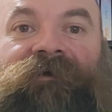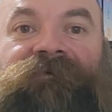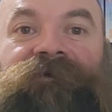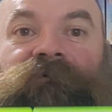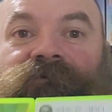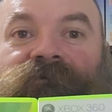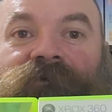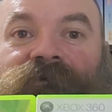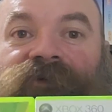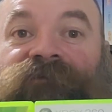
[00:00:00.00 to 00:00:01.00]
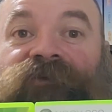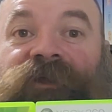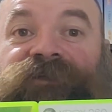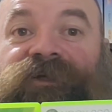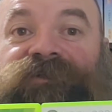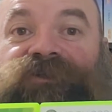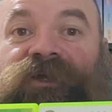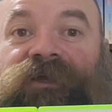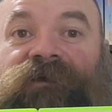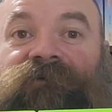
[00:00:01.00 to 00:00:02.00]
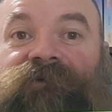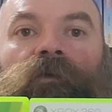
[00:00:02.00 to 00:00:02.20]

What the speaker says: So, great franchise to check out.